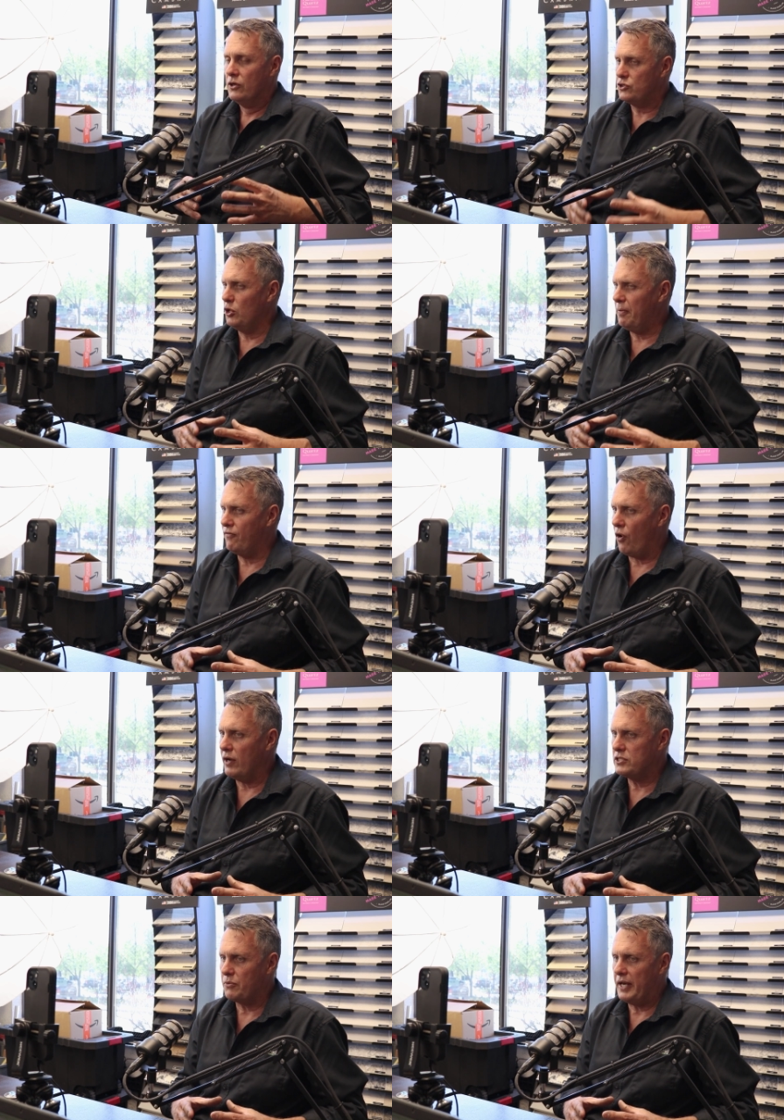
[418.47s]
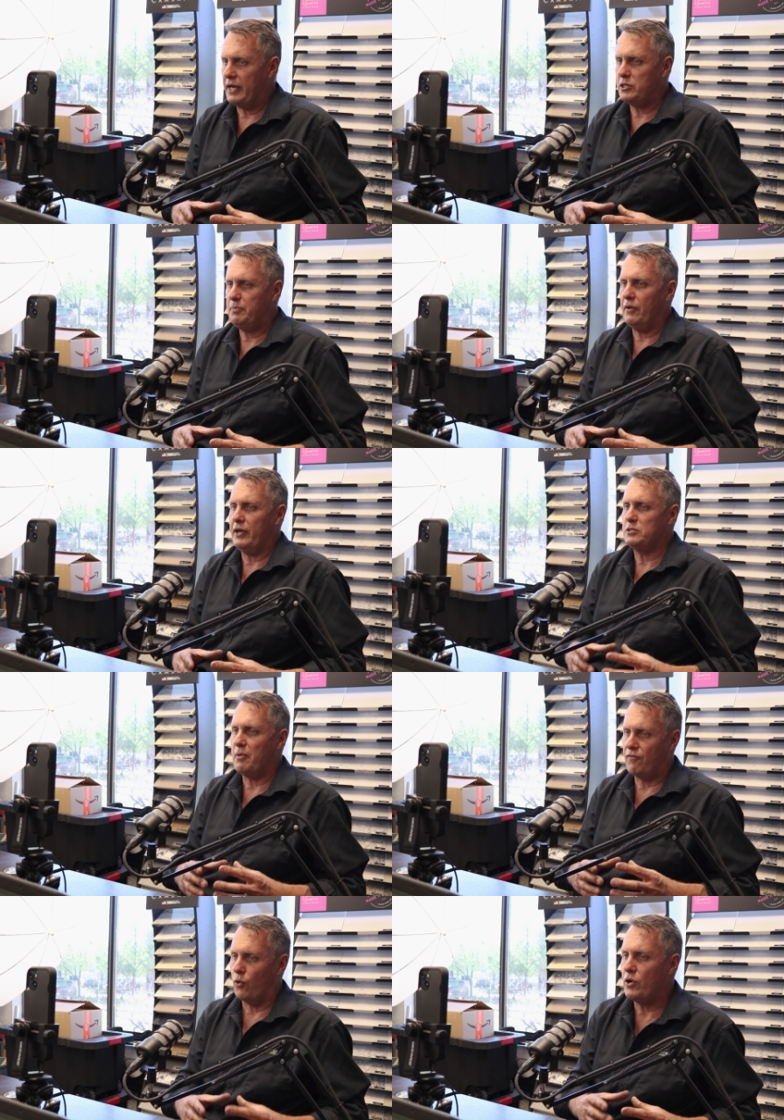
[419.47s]
supervisory experience
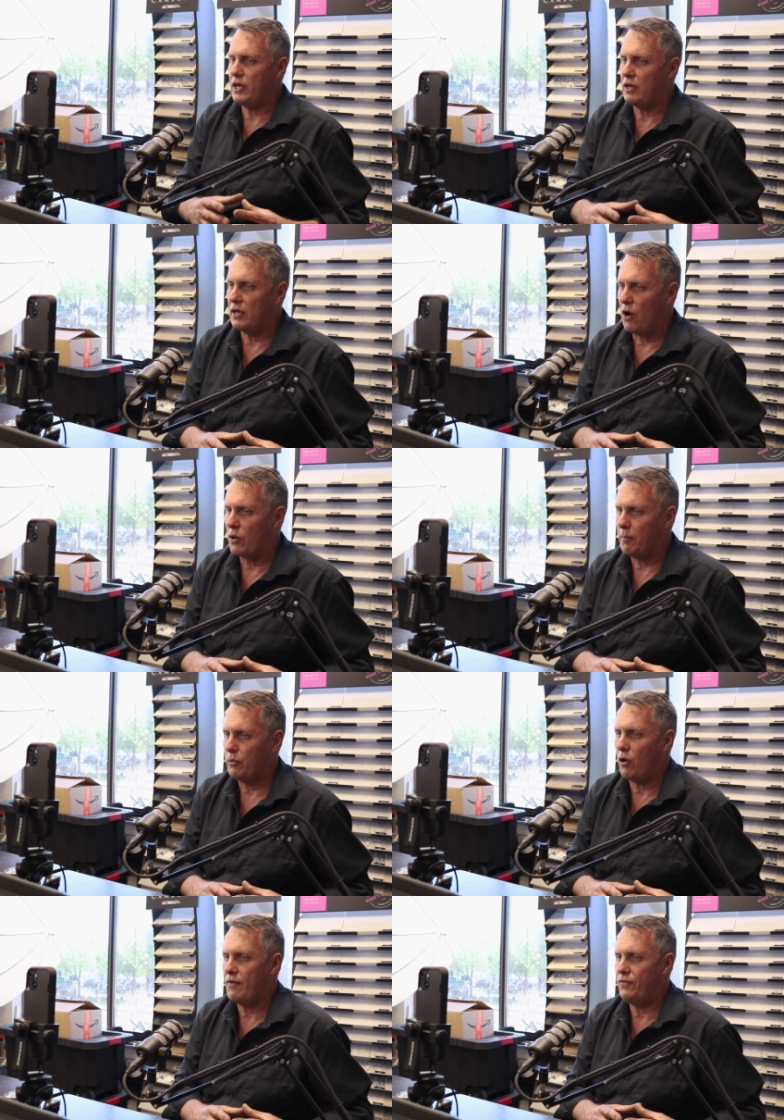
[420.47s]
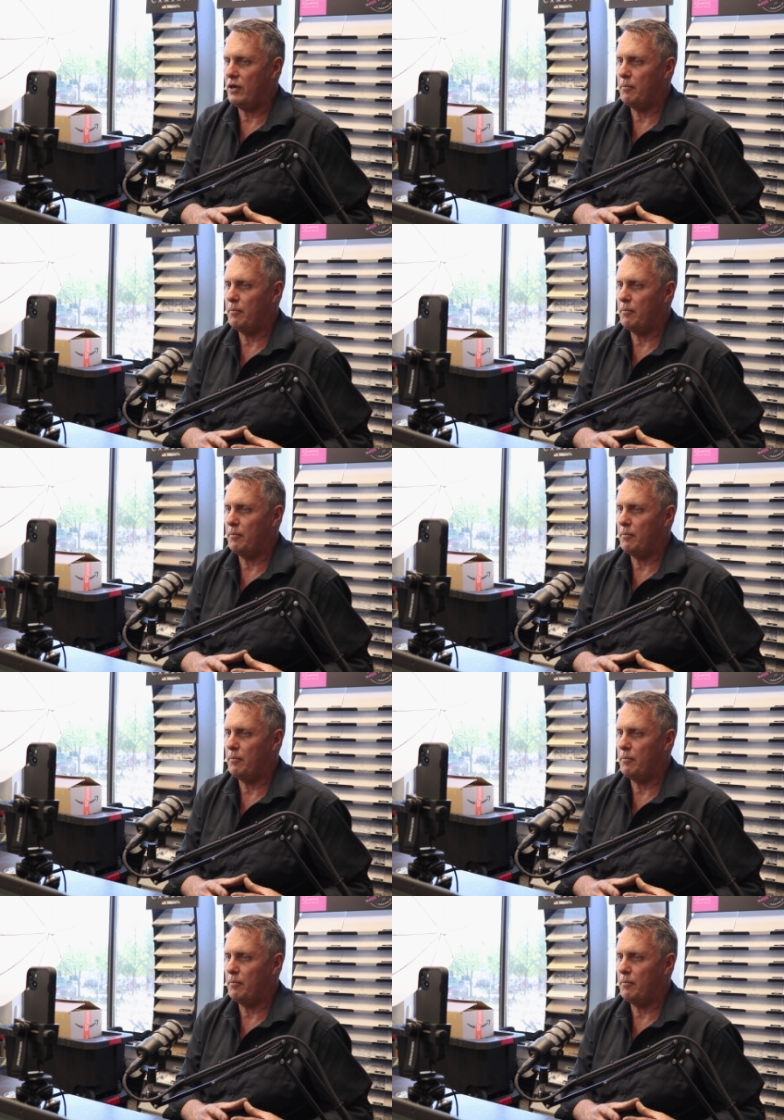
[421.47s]
before you can go and apply for